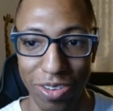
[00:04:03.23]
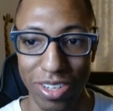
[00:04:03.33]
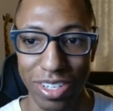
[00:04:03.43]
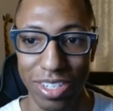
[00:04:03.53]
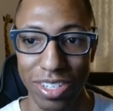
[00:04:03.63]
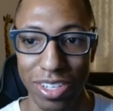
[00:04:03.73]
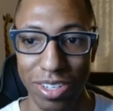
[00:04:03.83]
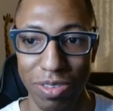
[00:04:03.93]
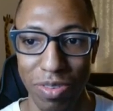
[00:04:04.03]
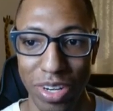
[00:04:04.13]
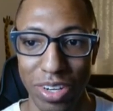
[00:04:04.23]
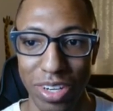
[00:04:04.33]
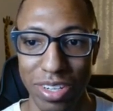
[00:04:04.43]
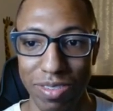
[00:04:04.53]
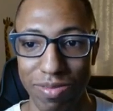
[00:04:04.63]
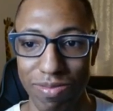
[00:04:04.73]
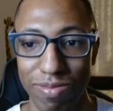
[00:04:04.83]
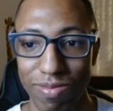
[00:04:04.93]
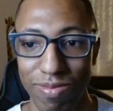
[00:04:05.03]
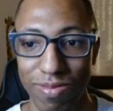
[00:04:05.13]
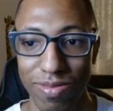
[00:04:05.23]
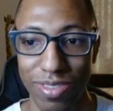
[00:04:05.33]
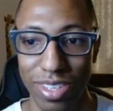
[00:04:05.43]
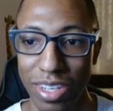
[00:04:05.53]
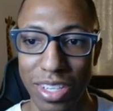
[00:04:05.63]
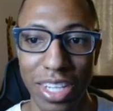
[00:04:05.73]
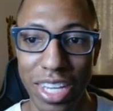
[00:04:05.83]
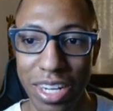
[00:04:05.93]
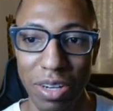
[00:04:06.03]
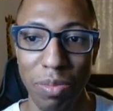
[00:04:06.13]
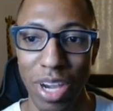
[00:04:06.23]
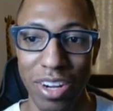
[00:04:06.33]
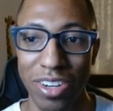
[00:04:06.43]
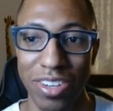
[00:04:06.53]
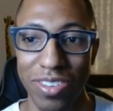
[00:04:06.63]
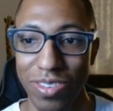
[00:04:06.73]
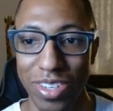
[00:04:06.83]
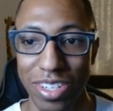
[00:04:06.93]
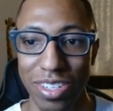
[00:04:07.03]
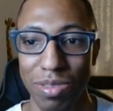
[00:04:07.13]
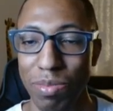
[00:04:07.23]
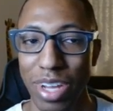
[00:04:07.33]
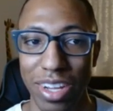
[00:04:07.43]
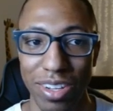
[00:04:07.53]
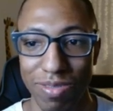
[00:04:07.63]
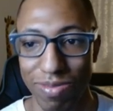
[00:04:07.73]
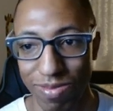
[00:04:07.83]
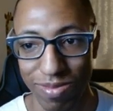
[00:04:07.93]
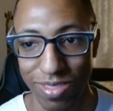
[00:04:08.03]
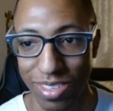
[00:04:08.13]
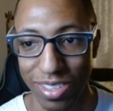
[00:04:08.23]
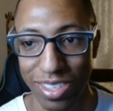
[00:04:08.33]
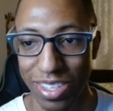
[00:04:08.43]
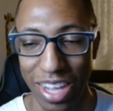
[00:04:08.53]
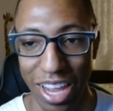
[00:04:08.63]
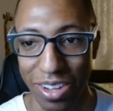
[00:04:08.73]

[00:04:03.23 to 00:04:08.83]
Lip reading: It just looks very just clean and modern, which is my style